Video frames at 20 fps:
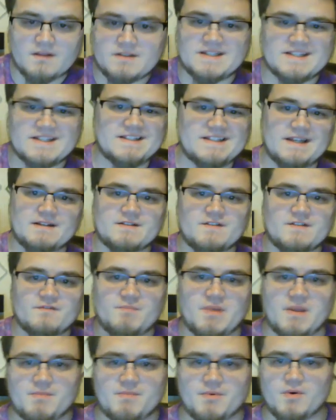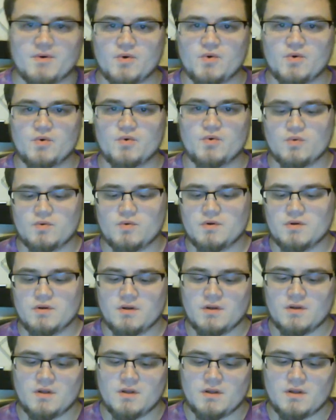descendants of people who,
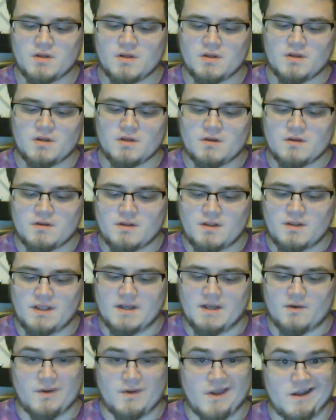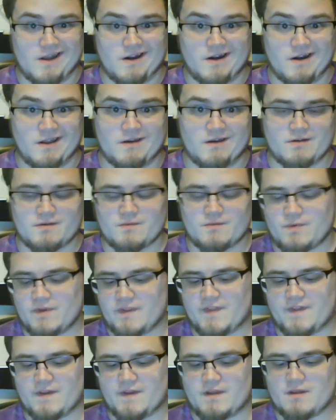got it on
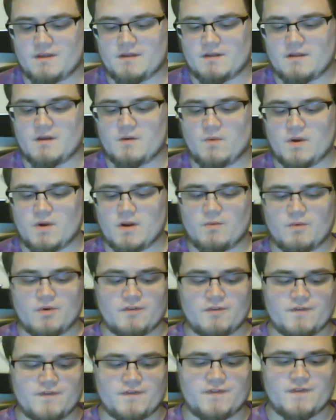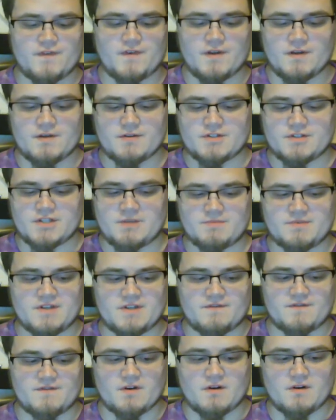with a werewolf
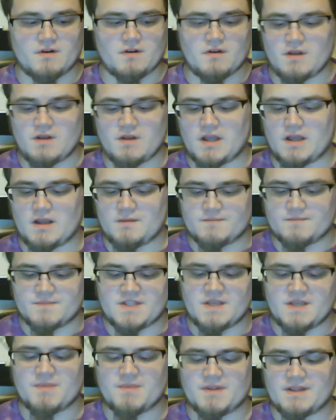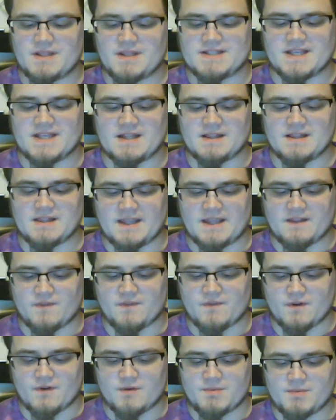shapeshifter. Typically, it's like a
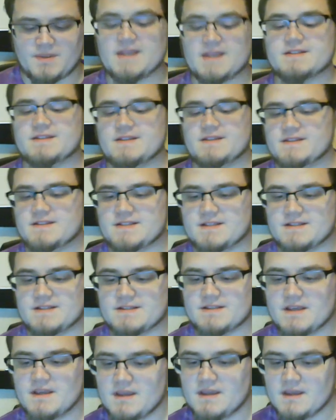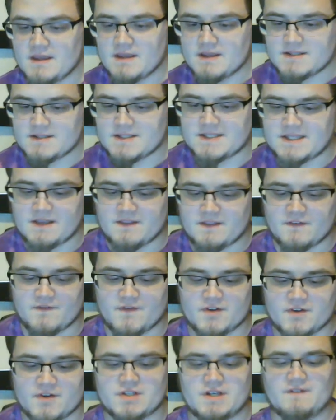lycanthrope. Yeah, see, this is the other
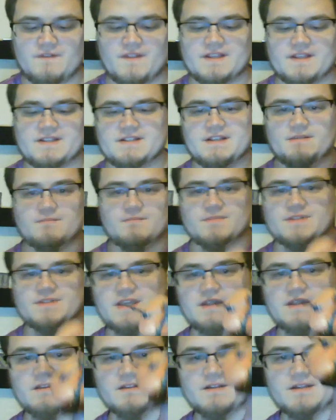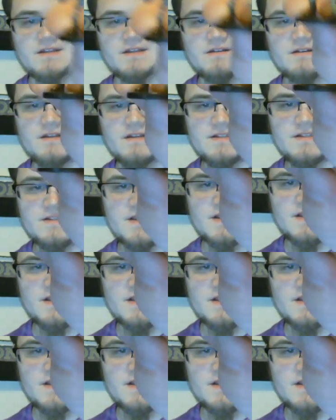version of that same skeleton. He's